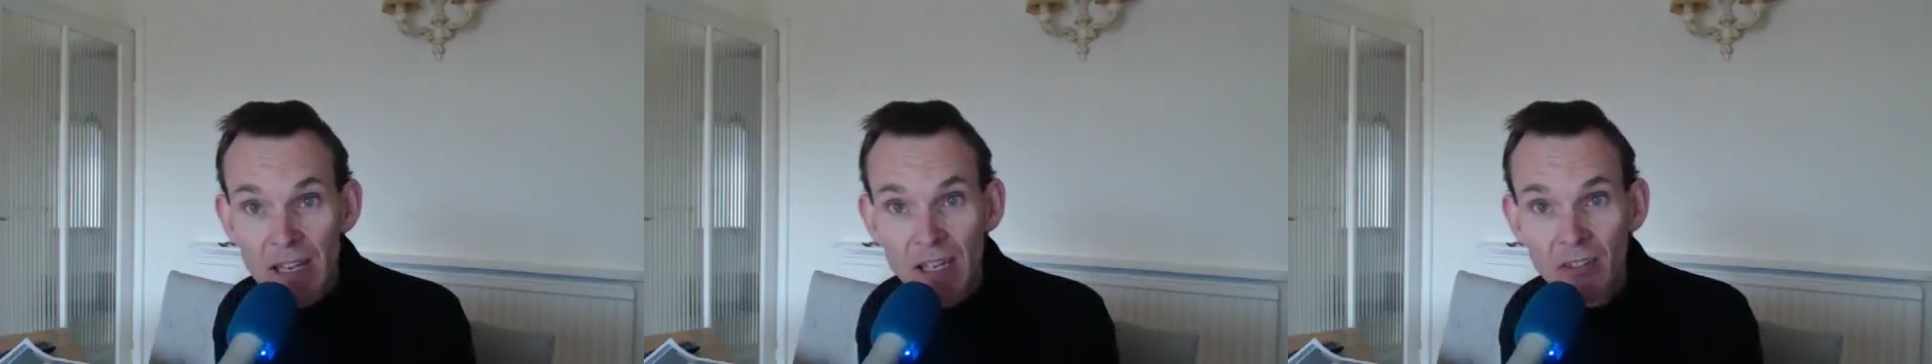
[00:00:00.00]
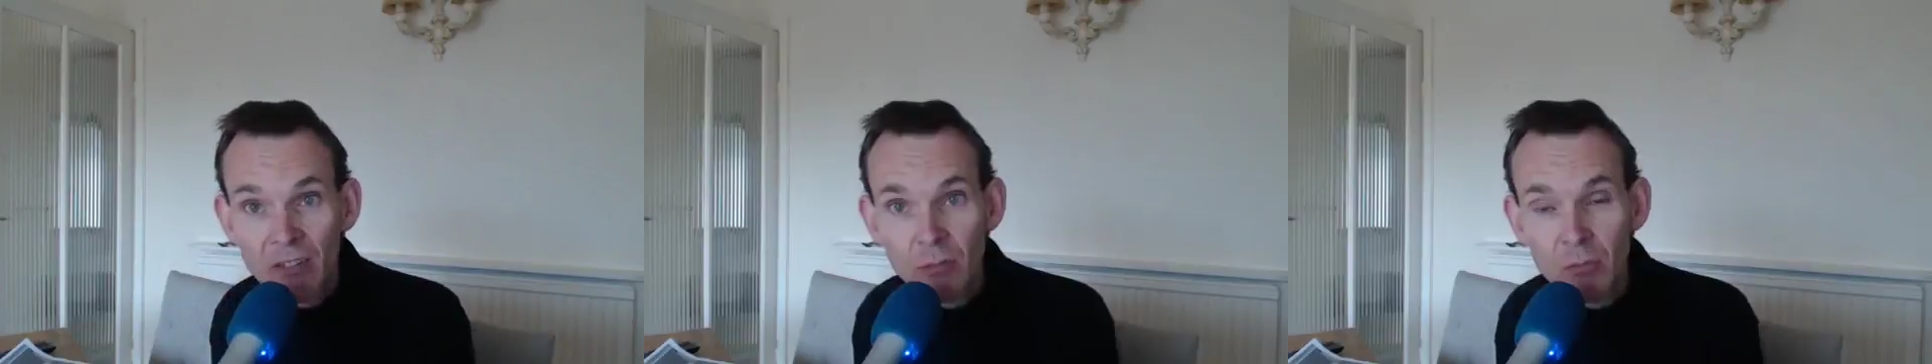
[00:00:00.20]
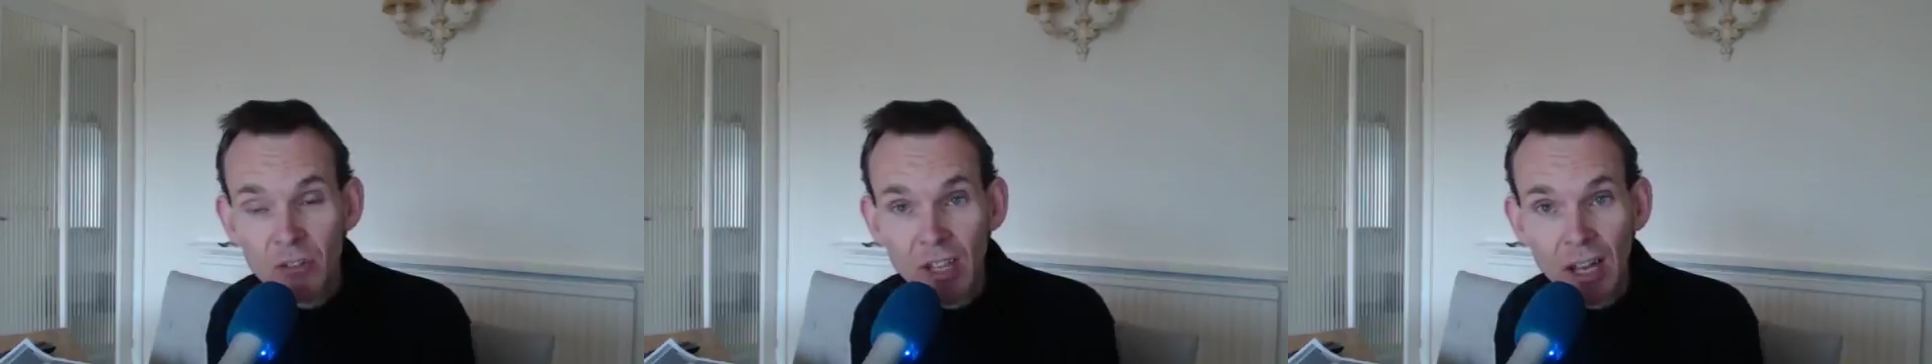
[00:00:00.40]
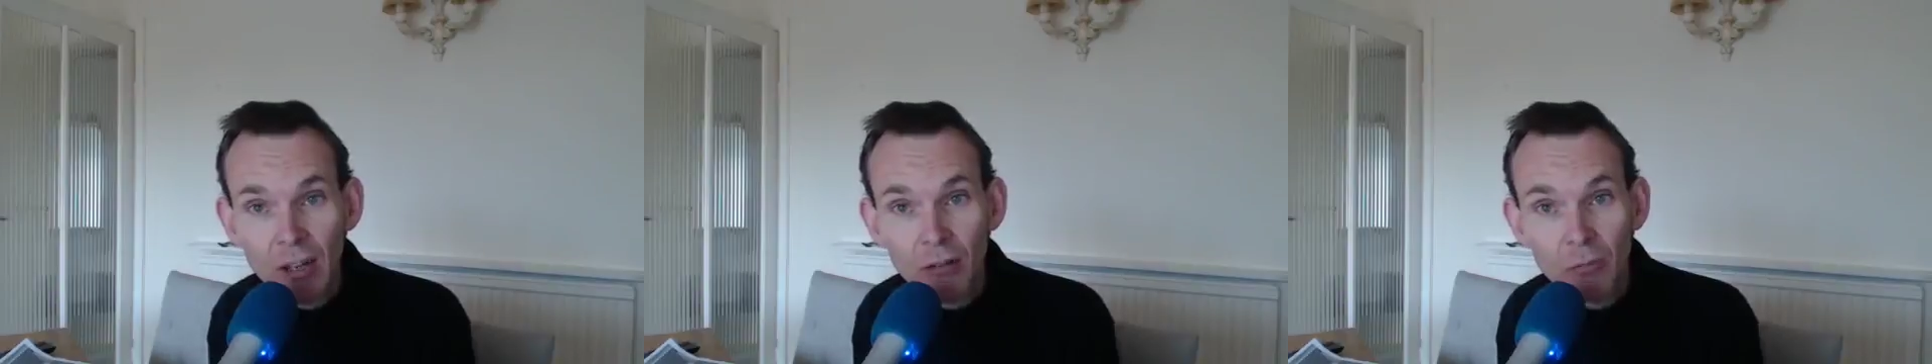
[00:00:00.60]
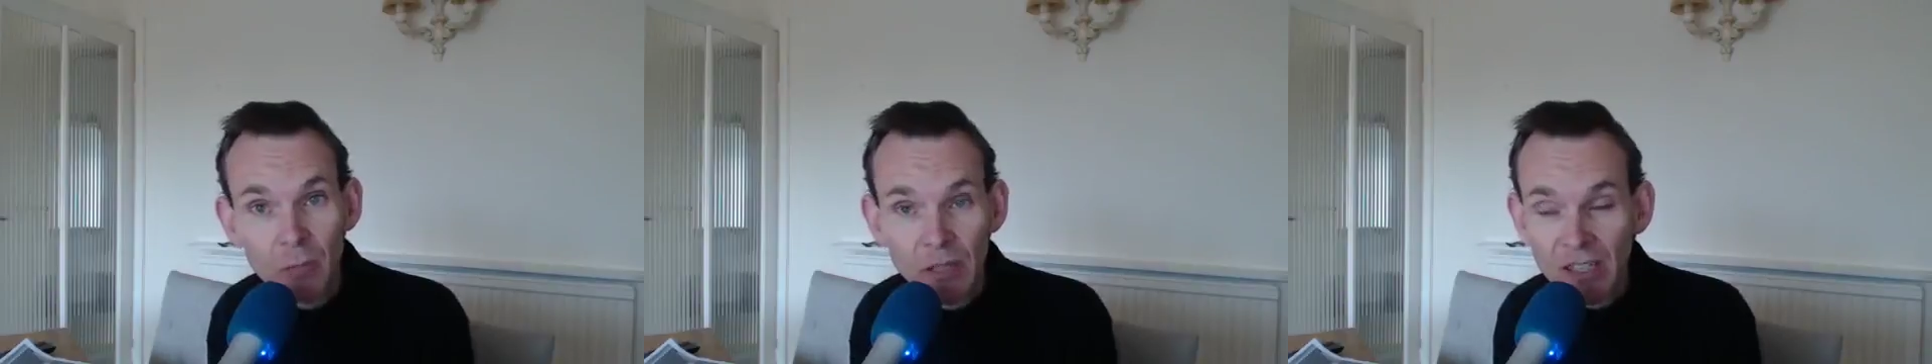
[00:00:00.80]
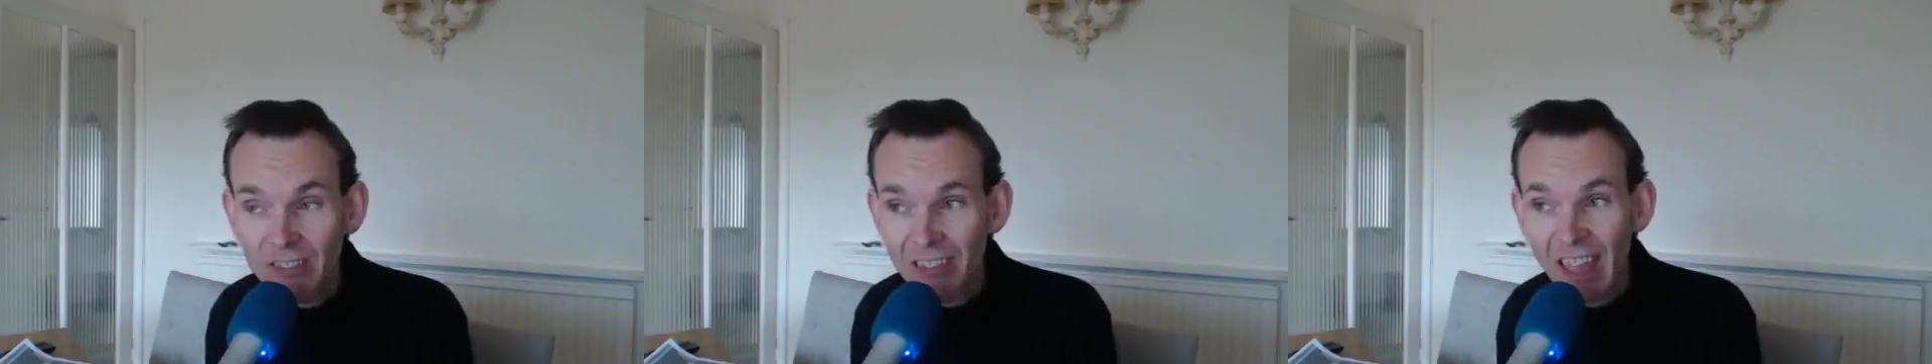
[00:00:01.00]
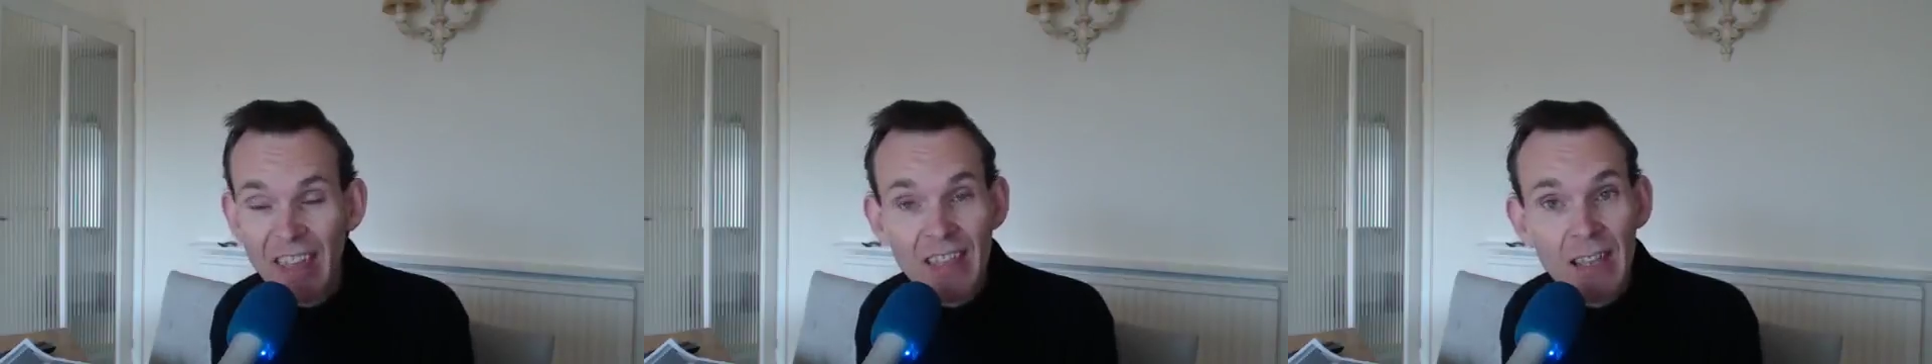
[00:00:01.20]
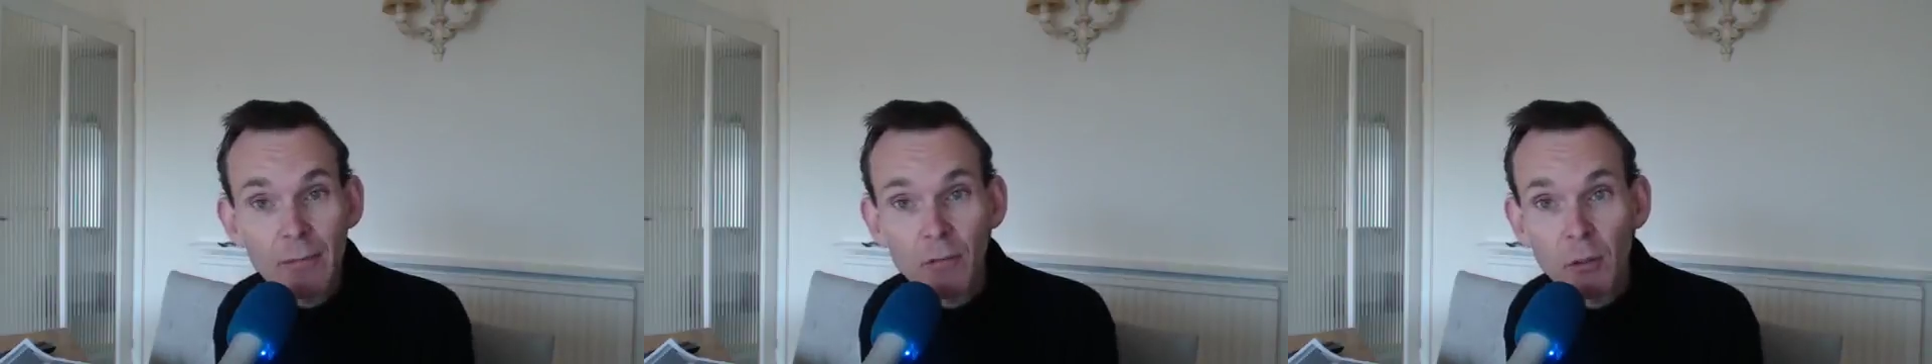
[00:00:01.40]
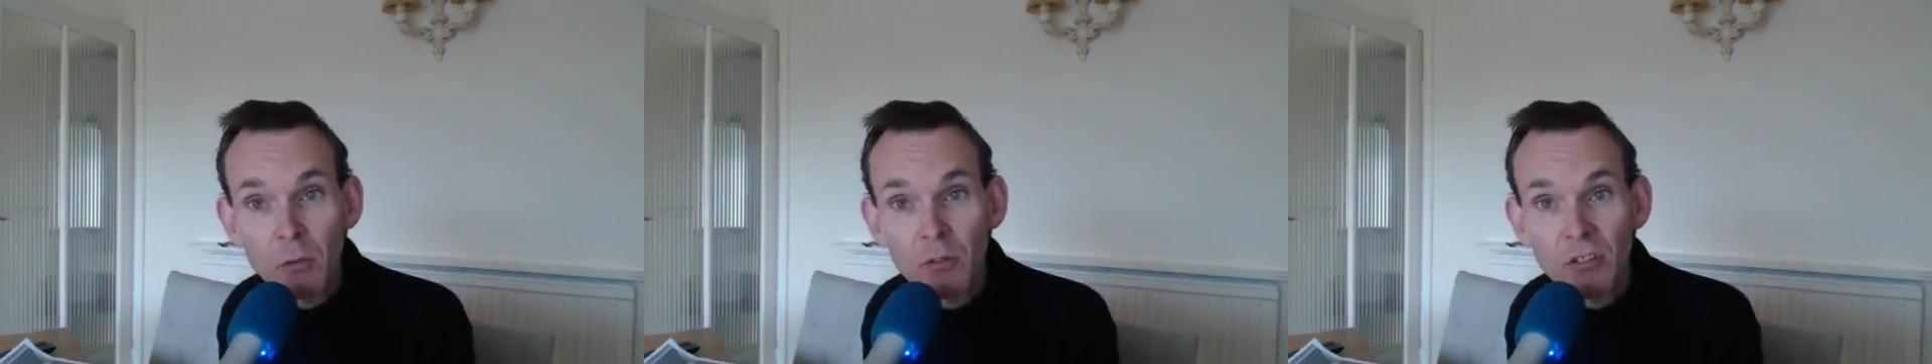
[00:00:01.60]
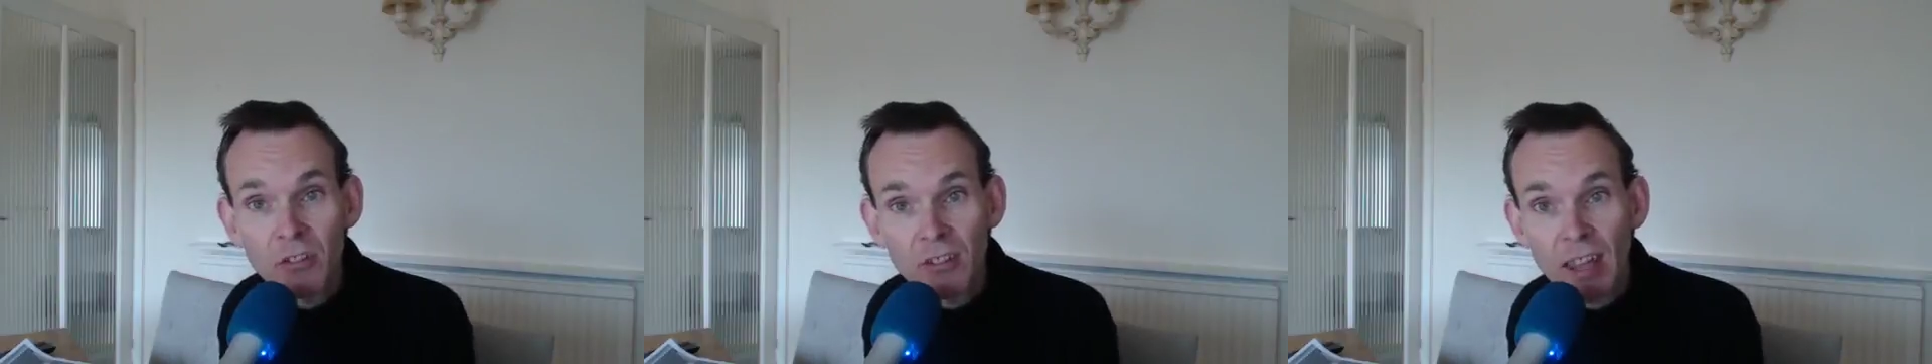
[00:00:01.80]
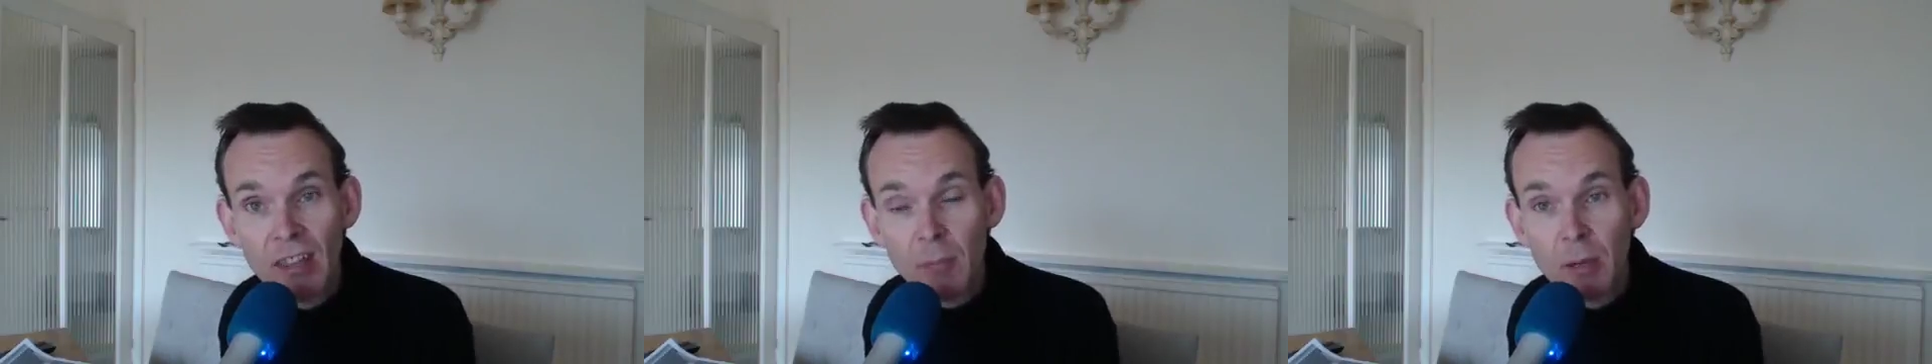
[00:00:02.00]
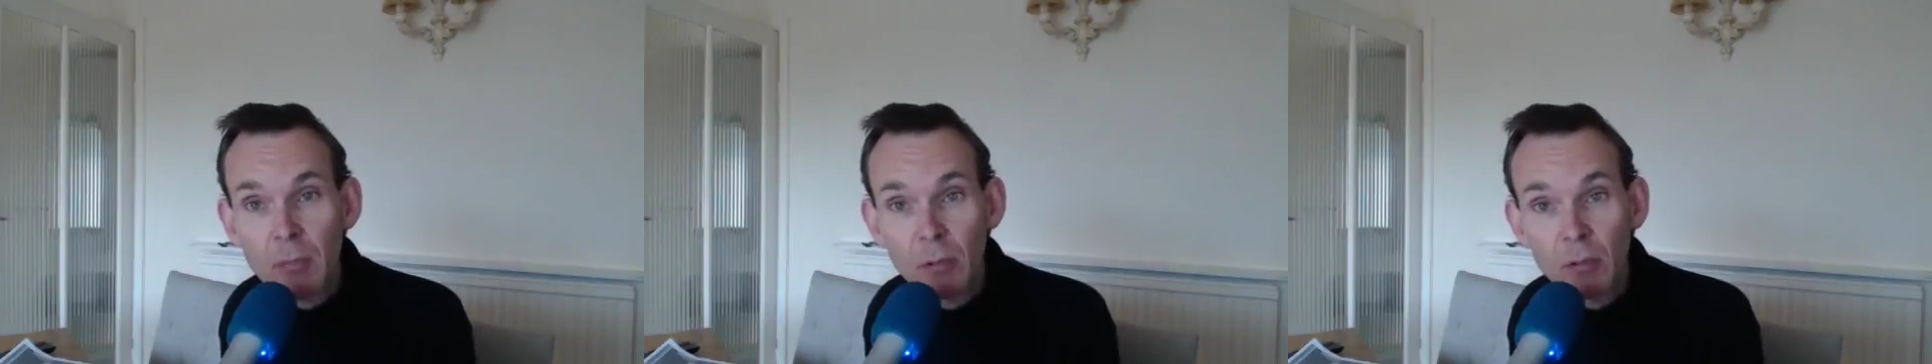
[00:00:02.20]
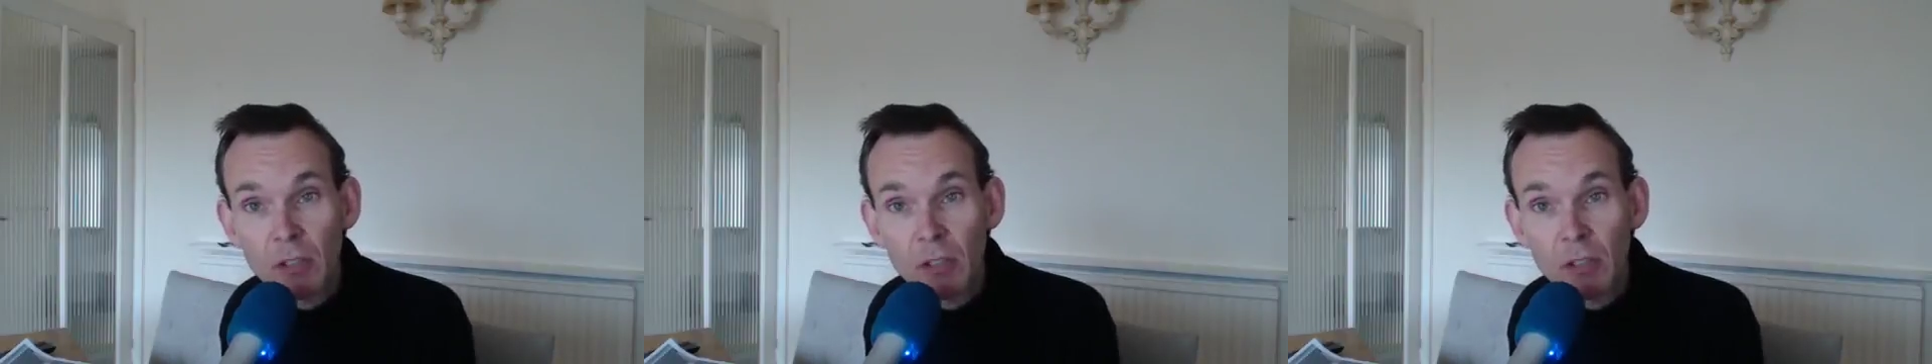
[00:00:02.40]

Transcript: speakers themselves, because they're the influencers,